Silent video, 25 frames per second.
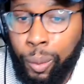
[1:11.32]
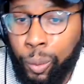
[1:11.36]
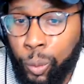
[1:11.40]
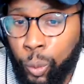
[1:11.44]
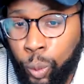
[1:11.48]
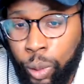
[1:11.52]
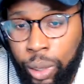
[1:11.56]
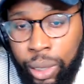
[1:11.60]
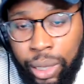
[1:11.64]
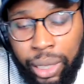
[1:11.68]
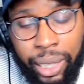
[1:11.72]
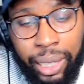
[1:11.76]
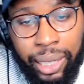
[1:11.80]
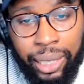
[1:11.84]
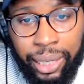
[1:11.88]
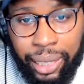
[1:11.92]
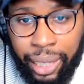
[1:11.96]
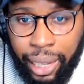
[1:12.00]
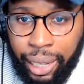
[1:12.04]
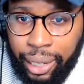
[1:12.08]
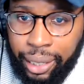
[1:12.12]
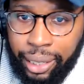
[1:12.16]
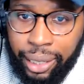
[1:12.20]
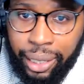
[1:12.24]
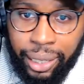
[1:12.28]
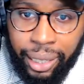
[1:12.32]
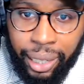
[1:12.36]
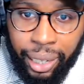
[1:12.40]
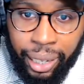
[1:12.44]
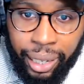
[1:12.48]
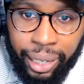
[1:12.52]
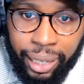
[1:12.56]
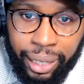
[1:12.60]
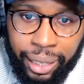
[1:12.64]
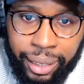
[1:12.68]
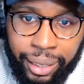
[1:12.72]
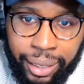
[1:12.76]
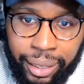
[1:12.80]
I'm really excited
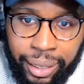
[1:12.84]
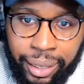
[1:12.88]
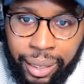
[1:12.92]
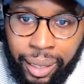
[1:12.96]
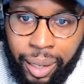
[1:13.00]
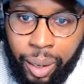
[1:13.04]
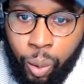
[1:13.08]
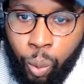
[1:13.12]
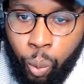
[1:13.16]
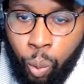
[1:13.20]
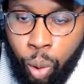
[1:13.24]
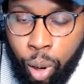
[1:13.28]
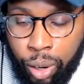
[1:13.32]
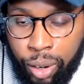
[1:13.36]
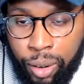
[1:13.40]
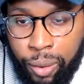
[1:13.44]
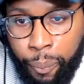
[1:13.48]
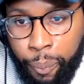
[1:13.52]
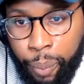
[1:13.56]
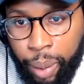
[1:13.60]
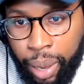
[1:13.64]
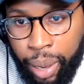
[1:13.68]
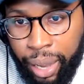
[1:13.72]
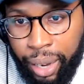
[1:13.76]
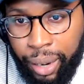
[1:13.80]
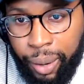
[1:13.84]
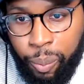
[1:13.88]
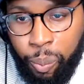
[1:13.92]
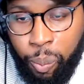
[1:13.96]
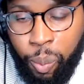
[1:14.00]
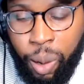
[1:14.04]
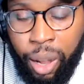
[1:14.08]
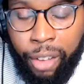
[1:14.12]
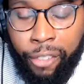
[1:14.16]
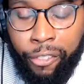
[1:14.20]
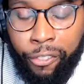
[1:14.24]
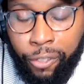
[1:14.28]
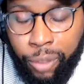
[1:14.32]
today to welcome
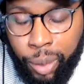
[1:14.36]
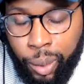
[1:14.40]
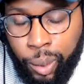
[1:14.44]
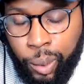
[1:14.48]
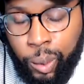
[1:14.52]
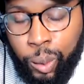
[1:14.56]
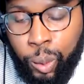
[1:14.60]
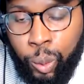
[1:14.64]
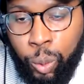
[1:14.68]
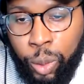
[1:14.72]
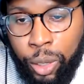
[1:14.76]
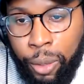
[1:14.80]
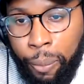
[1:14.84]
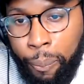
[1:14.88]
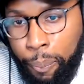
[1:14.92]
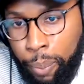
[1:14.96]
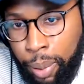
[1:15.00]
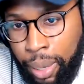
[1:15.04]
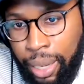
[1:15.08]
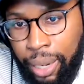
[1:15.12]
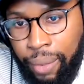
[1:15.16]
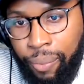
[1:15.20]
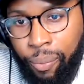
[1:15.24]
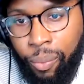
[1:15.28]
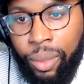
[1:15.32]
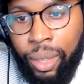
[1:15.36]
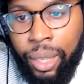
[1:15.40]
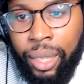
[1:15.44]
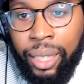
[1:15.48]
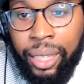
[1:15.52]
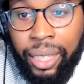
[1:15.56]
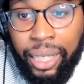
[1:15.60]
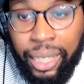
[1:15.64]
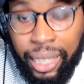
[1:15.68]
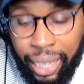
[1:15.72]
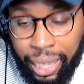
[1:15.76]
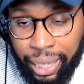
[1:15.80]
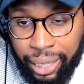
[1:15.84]
back my first repeat
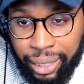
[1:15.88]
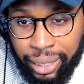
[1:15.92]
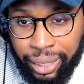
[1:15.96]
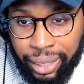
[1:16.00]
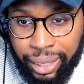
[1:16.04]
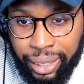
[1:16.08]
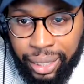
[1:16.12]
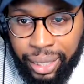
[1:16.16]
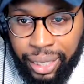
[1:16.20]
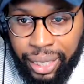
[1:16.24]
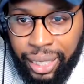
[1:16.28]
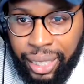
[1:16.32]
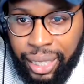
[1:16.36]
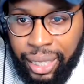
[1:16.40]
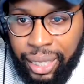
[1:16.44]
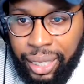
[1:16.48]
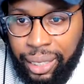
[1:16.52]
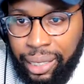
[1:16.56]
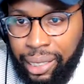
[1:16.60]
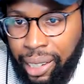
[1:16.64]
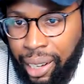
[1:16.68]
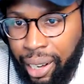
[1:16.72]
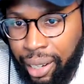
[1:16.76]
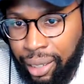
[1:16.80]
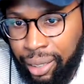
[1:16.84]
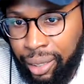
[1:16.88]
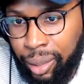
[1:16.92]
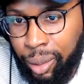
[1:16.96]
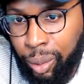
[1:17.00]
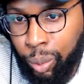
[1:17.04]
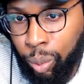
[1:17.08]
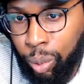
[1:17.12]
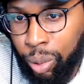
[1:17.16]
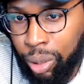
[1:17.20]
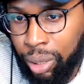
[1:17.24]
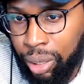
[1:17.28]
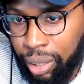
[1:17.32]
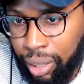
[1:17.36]
guest,
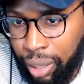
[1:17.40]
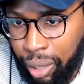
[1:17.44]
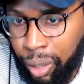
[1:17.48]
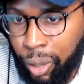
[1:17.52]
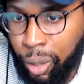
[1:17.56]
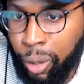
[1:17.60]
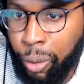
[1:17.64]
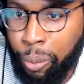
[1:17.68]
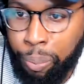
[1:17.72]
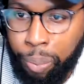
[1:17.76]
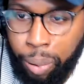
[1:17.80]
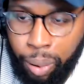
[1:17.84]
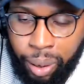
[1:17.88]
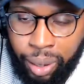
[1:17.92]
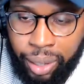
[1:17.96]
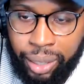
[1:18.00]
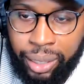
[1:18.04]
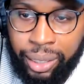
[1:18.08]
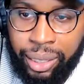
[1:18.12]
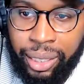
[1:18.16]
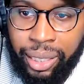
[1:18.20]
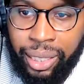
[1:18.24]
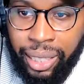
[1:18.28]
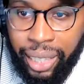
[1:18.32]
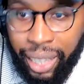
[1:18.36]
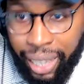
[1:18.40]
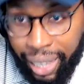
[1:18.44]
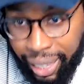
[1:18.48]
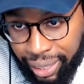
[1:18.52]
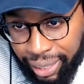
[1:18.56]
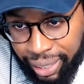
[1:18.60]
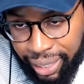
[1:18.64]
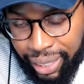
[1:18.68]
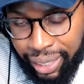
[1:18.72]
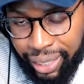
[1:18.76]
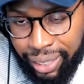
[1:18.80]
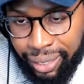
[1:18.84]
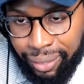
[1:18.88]
Dr. Rochelle
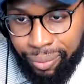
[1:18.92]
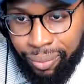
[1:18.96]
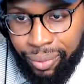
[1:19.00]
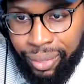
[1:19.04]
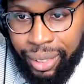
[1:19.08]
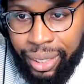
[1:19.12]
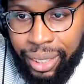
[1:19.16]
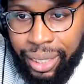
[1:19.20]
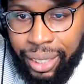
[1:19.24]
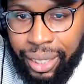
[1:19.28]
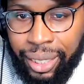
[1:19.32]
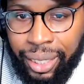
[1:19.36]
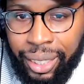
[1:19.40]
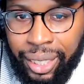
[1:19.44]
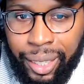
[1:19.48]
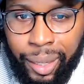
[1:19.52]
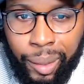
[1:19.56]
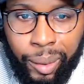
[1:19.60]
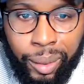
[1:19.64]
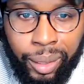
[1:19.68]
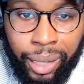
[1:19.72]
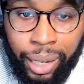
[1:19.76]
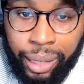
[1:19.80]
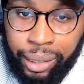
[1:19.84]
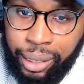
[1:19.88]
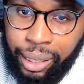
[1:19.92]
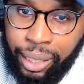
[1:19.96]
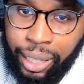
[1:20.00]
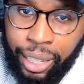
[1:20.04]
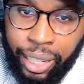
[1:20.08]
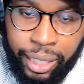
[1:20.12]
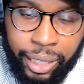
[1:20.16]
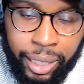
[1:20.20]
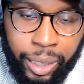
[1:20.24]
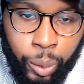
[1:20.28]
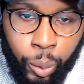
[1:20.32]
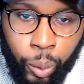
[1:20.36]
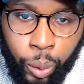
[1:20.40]
Parks-Yancy.
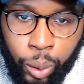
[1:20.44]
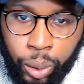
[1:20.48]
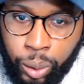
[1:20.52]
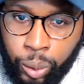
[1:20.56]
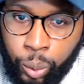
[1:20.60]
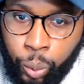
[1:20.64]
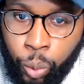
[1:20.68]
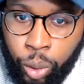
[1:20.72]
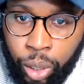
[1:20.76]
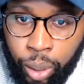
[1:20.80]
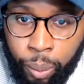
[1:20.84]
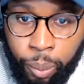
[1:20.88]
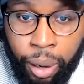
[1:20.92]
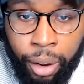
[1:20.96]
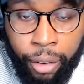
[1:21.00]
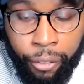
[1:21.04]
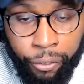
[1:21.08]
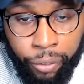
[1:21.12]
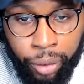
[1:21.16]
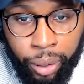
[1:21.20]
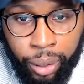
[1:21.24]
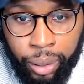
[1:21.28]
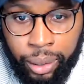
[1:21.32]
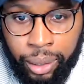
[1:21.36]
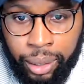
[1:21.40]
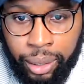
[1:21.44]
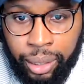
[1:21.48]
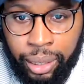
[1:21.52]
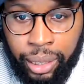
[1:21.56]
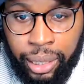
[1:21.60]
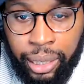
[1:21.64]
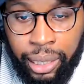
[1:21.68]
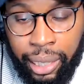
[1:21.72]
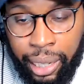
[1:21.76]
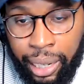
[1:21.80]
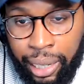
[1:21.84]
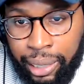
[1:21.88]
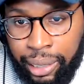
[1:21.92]
Dr. Yancy was one of my
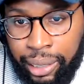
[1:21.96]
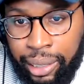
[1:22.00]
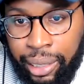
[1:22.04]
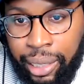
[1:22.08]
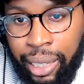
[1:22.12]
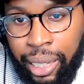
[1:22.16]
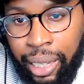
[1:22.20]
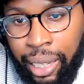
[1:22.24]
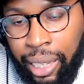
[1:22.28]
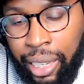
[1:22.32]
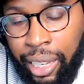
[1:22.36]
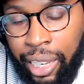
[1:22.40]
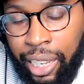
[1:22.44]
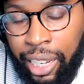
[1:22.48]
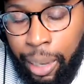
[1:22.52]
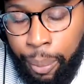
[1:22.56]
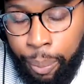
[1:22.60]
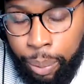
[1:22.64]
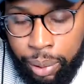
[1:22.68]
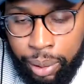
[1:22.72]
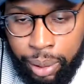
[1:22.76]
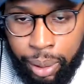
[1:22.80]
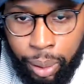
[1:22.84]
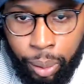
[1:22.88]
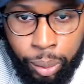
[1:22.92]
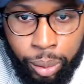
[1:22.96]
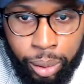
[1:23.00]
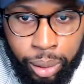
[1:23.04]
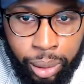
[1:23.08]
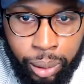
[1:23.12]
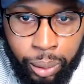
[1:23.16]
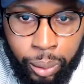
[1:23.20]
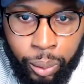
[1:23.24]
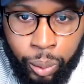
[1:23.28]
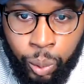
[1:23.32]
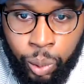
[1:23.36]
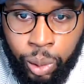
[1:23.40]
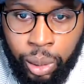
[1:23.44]
first guests in
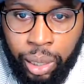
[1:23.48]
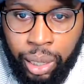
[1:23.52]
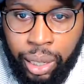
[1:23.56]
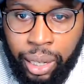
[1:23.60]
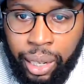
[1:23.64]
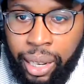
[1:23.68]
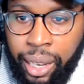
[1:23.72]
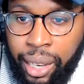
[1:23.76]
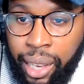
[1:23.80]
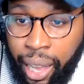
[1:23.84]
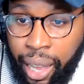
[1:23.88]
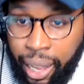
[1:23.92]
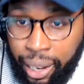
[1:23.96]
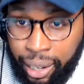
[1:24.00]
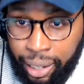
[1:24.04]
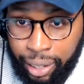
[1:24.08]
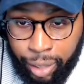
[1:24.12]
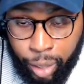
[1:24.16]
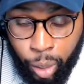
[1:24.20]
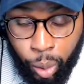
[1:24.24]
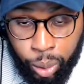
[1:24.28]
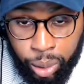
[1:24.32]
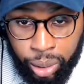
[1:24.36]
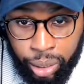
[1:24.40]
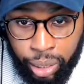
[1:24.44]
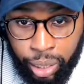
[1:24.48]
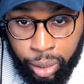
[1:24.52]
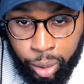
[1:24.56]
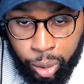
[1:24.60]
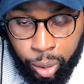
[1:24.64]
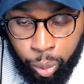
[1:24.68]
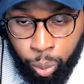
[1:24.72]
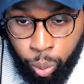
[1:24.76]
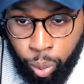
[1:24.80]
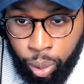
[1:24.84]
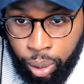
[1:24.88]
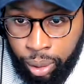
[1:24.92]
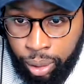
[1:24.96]
episode 2, How to
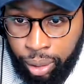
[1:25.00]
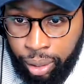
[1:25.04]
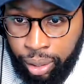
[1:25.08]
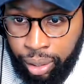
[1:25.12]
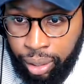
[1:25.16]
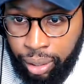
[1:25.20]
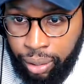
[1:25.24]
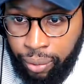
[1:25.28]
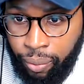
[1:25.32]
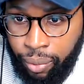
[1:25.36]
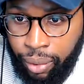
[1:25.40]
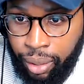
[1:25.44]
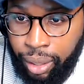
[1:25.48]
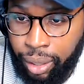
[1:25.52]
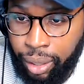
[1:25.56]
Negotiate Your Worth.